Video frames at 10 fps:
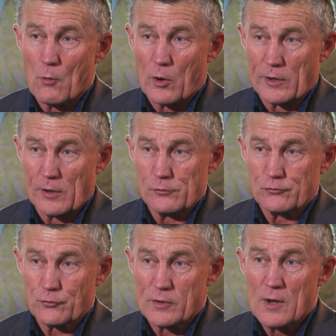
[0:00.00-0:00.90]
mining
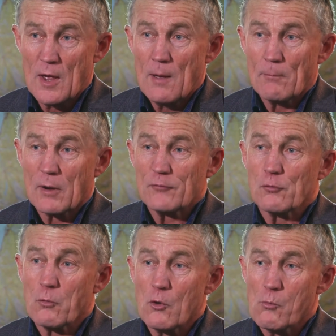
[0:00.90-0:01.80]
industry, plus the
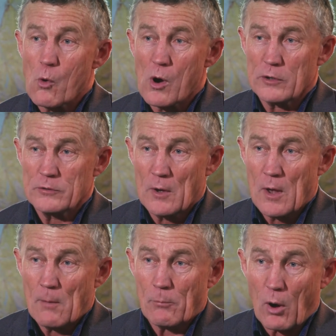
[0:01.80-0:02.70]
worldwide
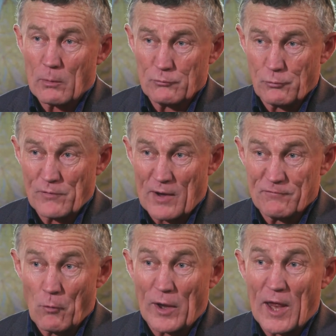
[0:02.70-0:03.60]
problems we've had
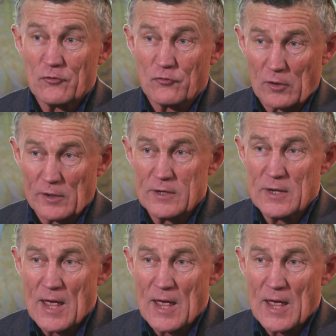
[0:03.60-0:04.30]
financially